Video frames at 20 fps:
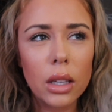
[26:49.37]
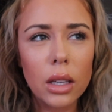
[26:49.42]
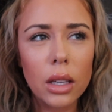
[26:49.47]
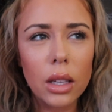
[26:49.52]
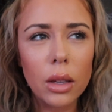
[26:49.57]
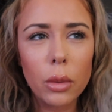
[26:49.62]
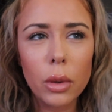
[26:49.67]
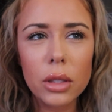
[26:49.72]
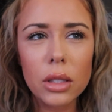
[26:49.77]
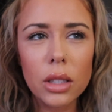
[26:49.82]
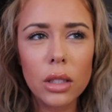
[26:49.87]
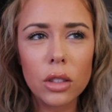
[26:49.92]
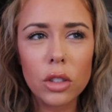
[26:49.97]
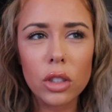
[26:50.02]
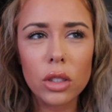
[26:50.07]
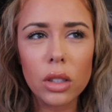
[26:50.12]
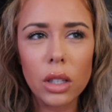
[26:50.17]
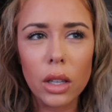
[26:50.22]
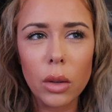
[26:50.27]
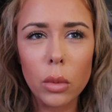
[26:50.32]
it wasn't
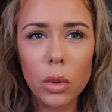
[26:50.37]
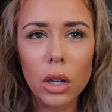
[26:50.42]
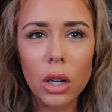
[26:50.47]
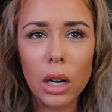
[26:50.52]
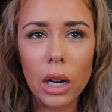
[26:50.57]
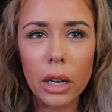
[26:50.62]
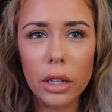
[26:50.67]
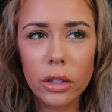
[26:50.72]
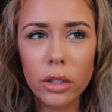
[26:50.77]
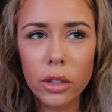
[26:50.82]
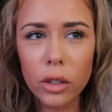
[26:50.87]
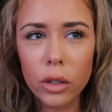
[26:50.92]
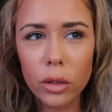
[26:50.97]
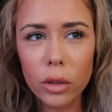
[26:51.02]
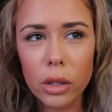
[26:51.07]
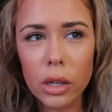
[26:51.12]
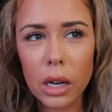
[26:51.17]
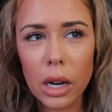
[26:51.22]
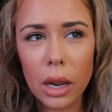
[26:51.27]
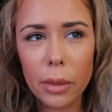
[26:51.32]
just, like, what did I
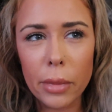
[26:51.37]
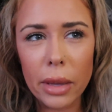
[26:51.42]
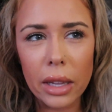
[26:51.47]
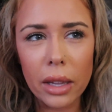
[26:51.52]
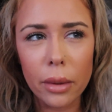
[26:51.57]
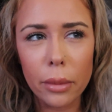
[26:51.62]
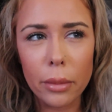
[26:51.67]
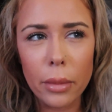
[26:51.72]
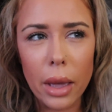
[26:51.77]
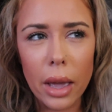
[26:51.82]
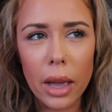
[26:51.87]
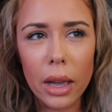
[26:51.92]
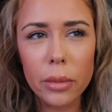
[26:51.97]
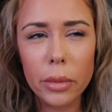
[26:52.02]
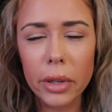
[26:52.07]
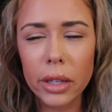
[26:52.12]
do? Did I make him mad?